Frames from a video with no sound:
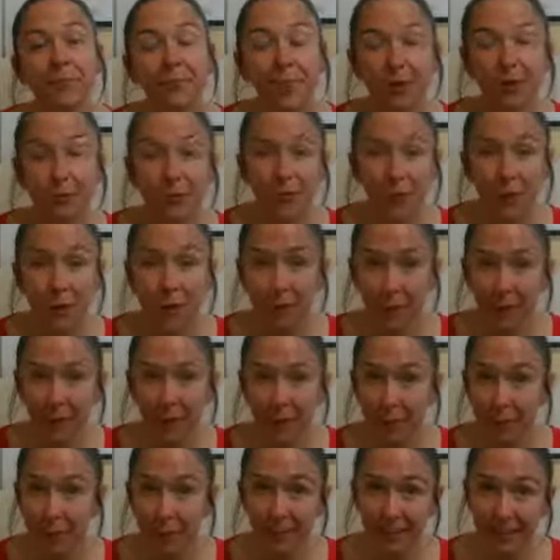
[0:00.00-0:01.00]
So
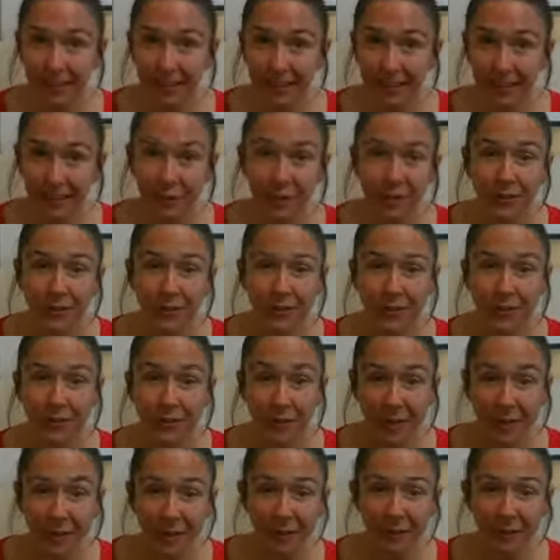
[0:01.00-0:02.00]
liability insurance is
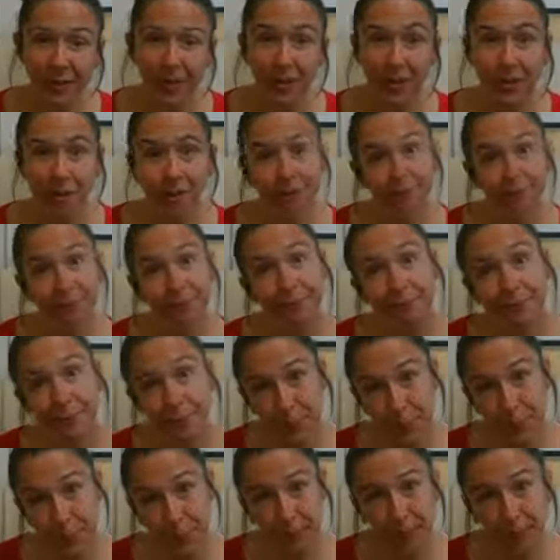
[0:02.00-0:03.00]
based on
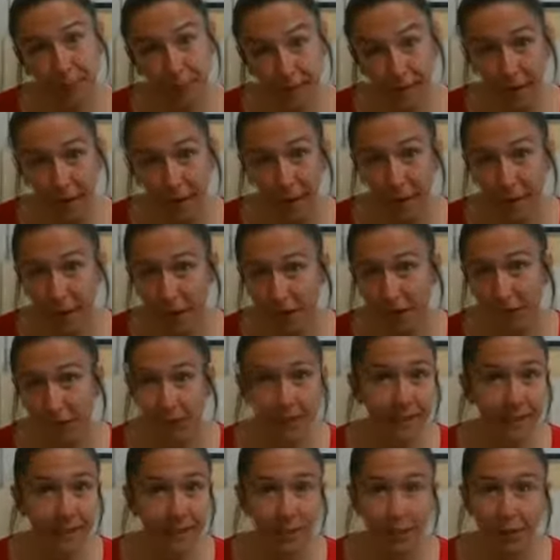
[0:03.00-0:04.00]
how
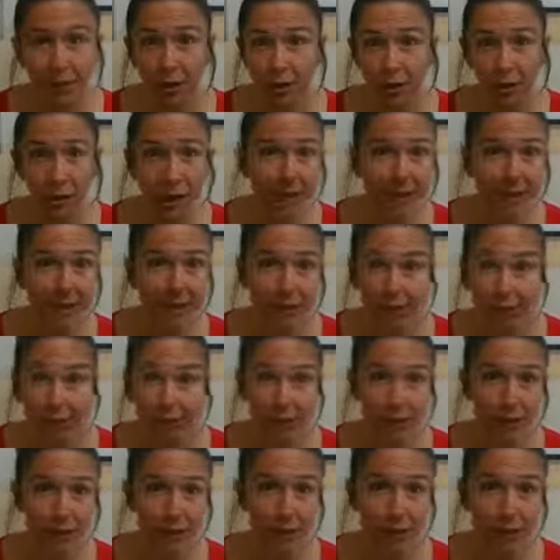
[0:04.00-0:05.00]
often,
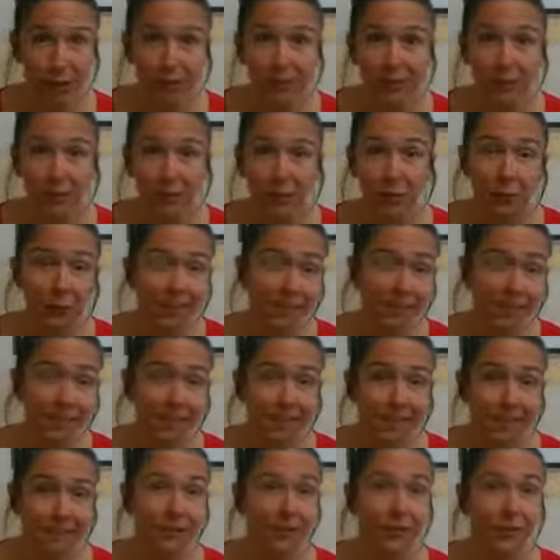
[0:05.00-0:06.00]
as your principal
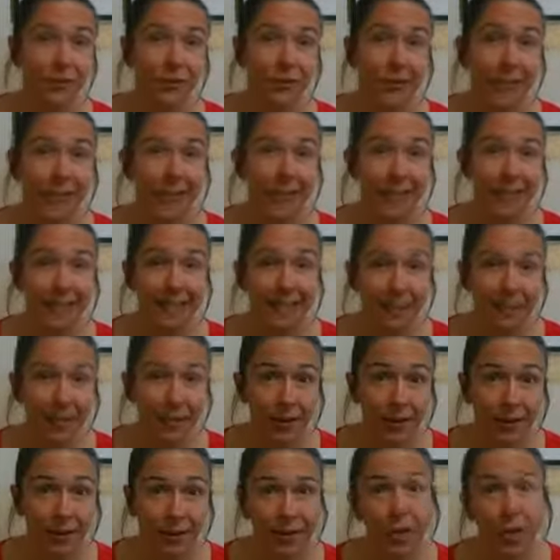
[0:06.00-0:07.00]
residence, if you're hanging out
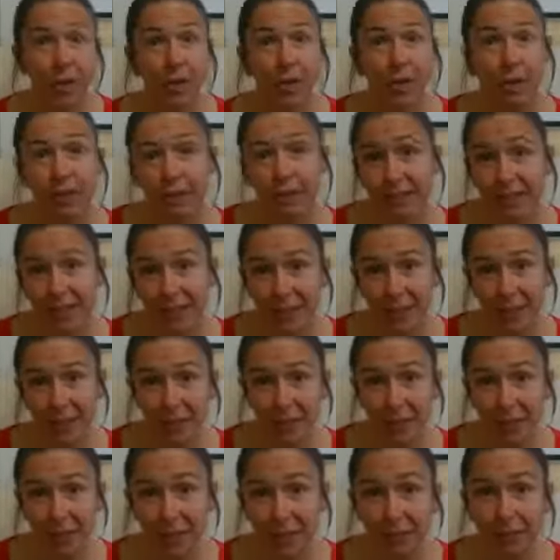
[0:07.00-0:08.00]
there, you invite
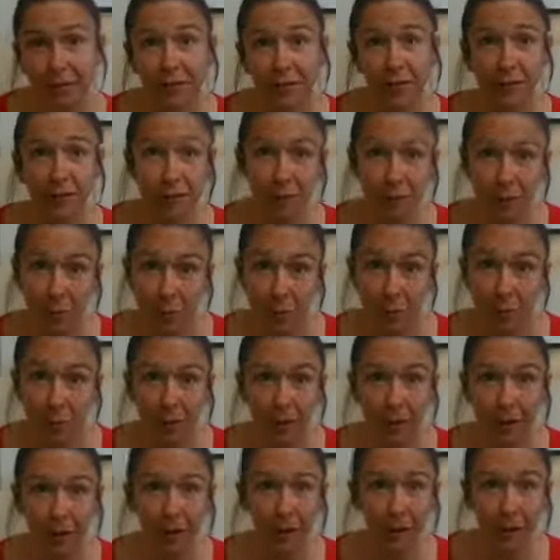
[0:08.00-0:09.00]
somebody over, they trip and
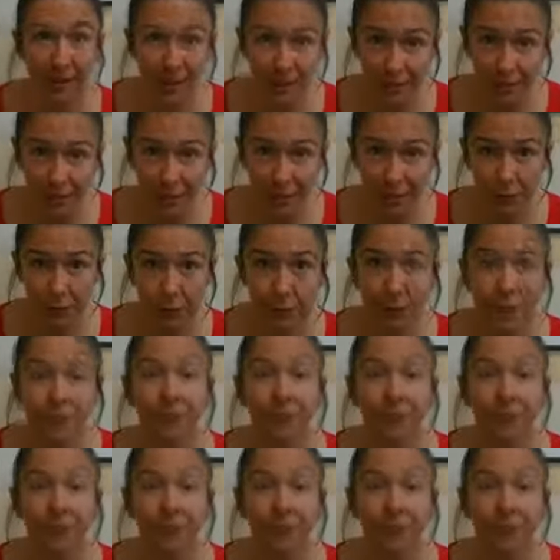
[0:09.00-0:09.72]
fall and they sue you.